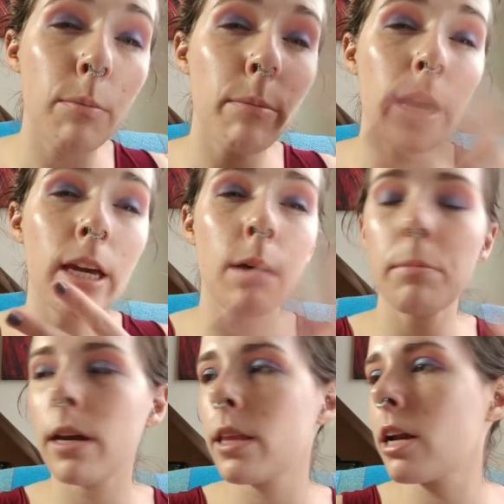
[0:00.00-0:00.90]
makeup,
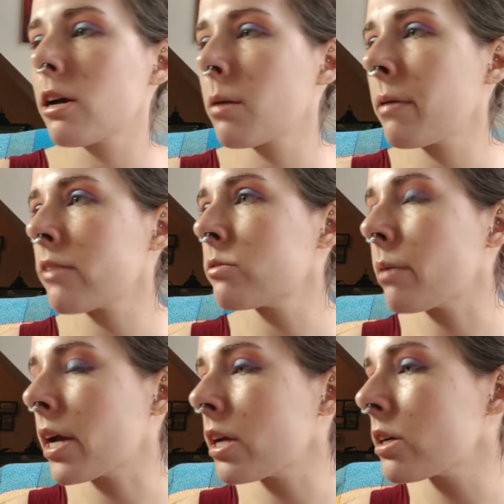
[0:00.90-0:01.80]
and then I'll come back for
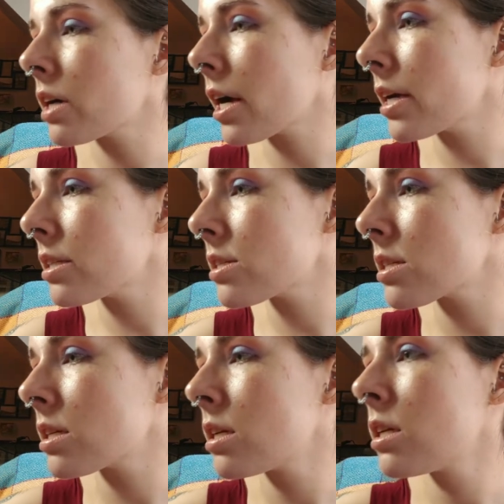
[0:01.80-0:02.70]
my under
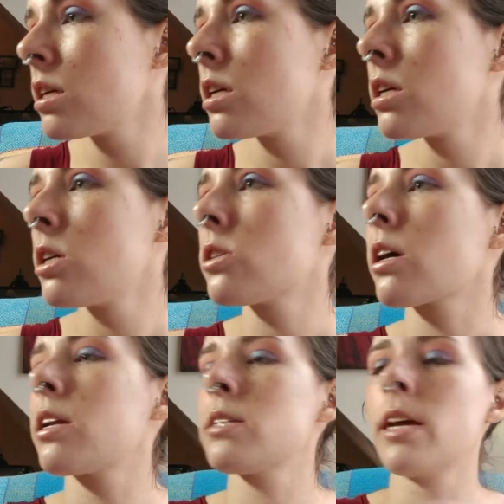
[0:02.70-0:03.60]
eyes.
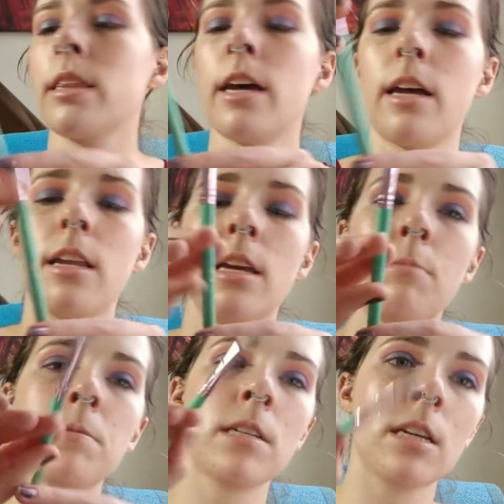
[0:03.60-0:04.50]
I'm gonna take that
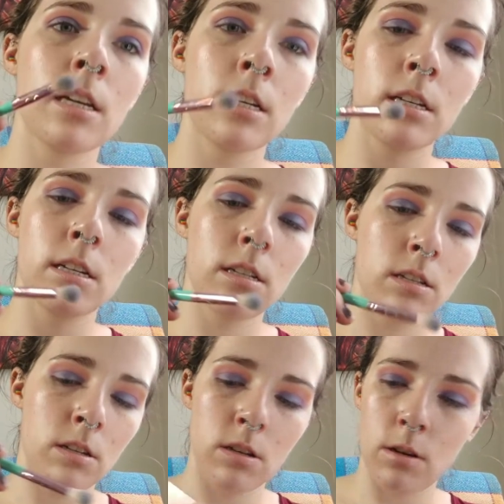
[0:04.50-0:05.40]
Ipsy
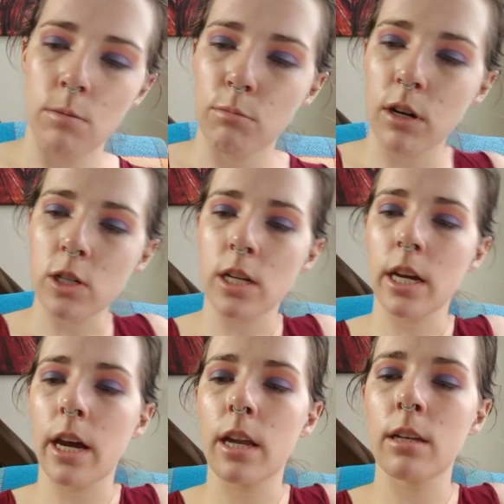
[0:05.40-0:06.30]
brush
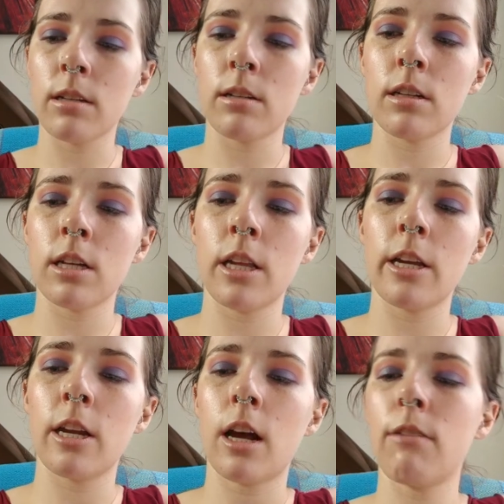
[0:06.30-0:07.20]
again,
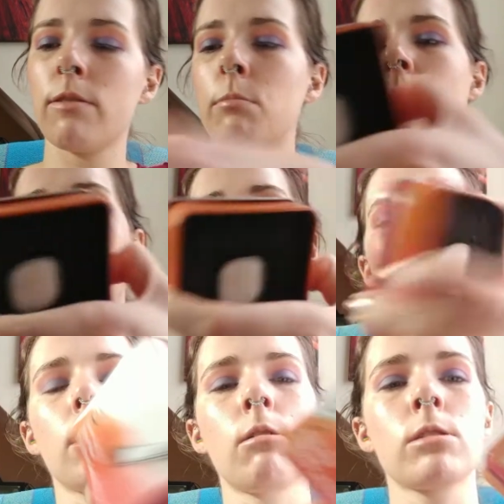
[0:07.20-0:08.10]
clean it off in
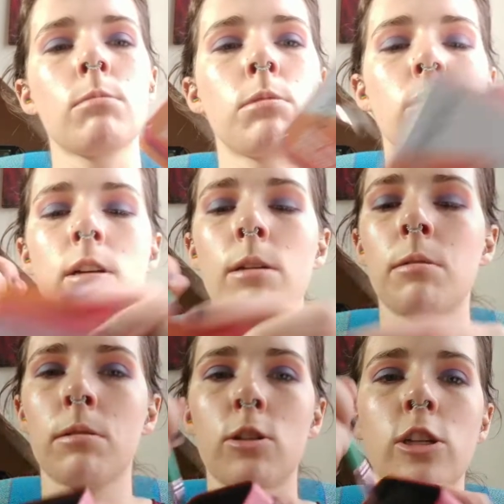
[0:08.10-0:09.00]
my Ulta
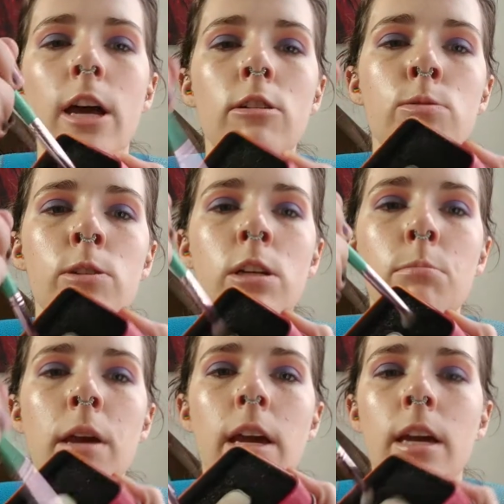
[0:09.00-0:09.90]
Beauty shadow switching
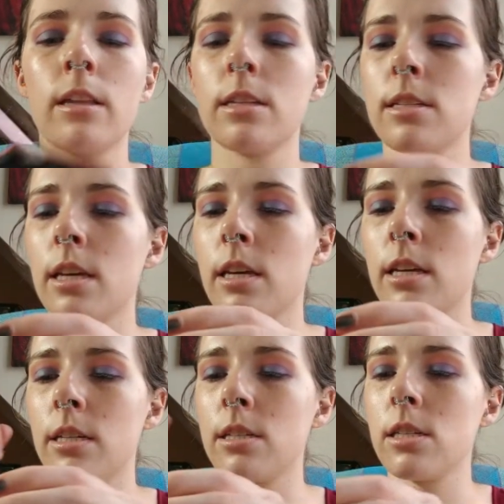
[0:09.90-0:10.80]
pan. This thing
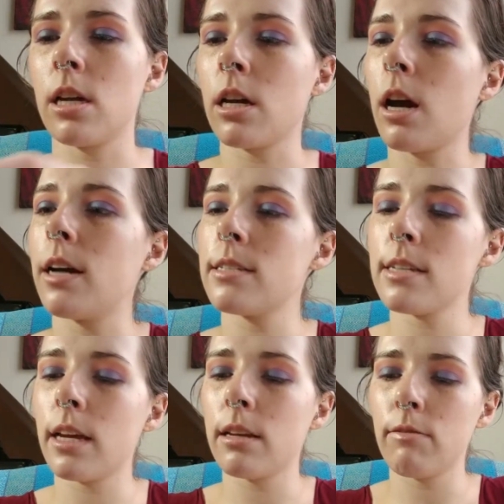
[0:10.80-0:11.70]
is a
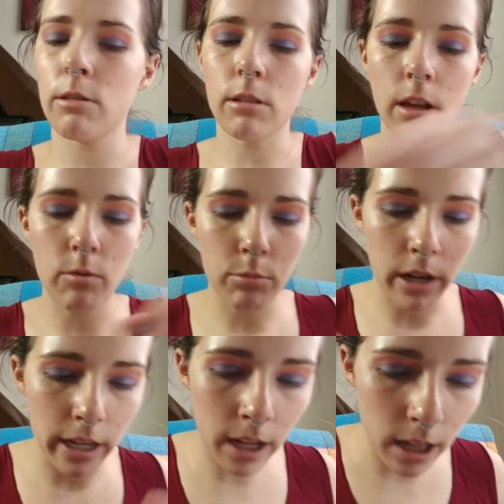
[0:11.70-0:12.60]
godsend if you love
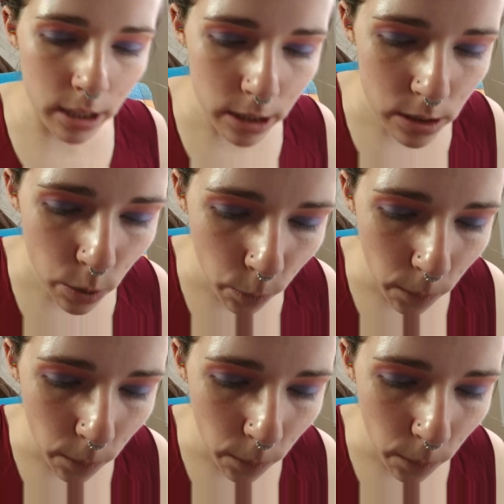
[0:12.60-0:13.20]
bright colors.